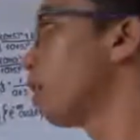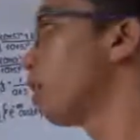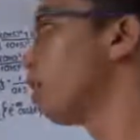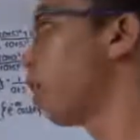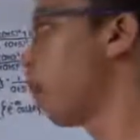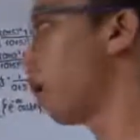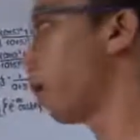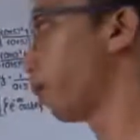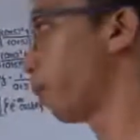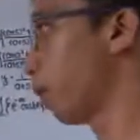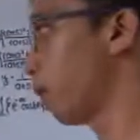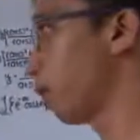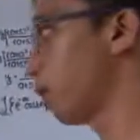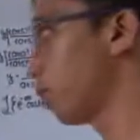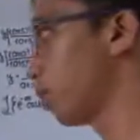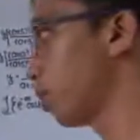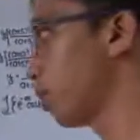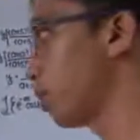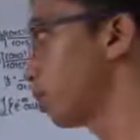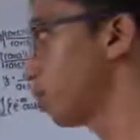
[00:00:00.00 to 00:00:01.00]

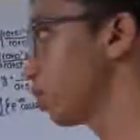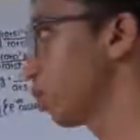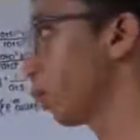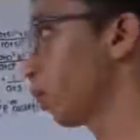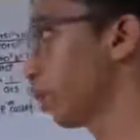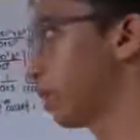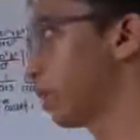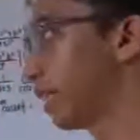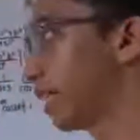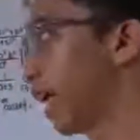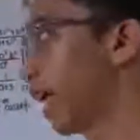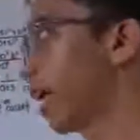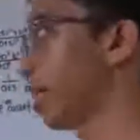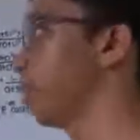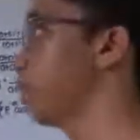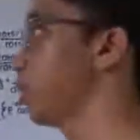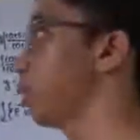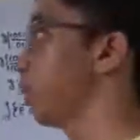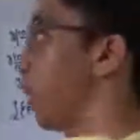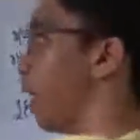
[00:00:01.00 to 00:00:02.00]
operations or
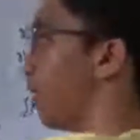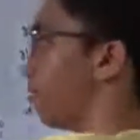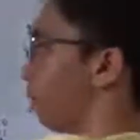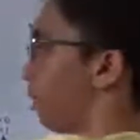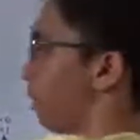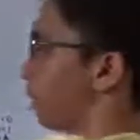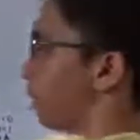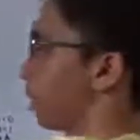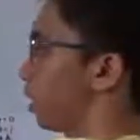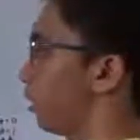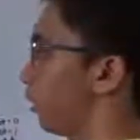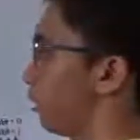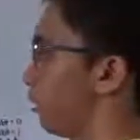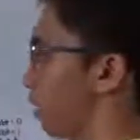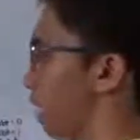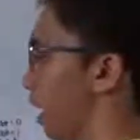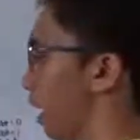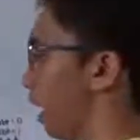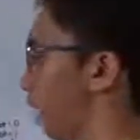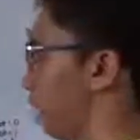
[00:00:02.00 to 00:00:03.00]
signs, we have positive and
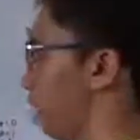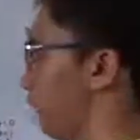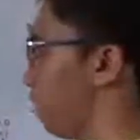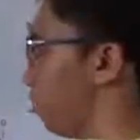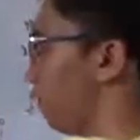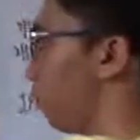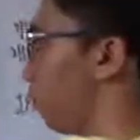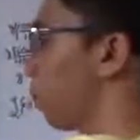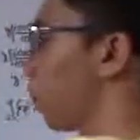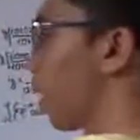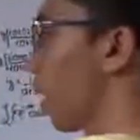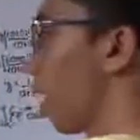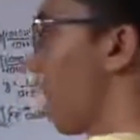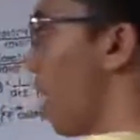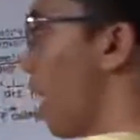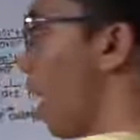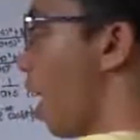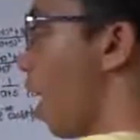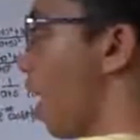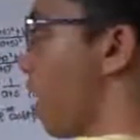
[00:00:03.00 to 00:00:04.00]
negative.
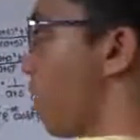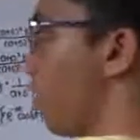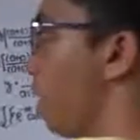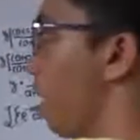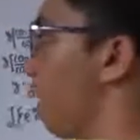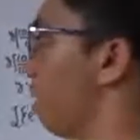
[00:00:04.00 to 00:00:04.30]
And the